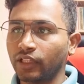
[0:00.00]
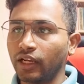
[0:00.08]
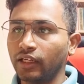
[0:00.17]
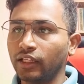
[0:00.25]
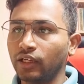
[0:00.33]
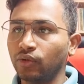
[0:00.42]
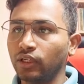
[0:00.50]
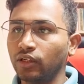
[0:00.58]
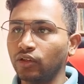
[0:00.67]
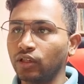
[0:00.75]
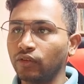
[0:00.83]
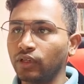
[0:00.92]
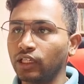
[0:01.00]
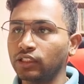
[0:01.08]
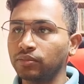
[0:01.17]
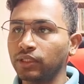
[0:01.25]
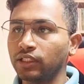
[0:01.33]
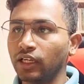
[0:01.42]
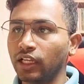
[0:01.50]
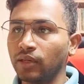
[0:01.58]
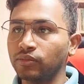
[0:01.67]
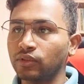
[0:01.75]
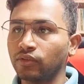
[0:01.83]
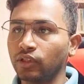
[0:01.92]
and they're only looking for display the
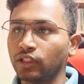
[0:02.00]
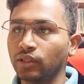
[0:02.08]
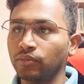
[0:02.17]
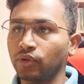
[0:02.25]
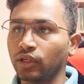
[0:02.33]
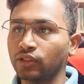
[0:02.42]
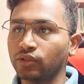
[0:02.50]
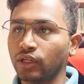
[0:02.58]
names of all the employees.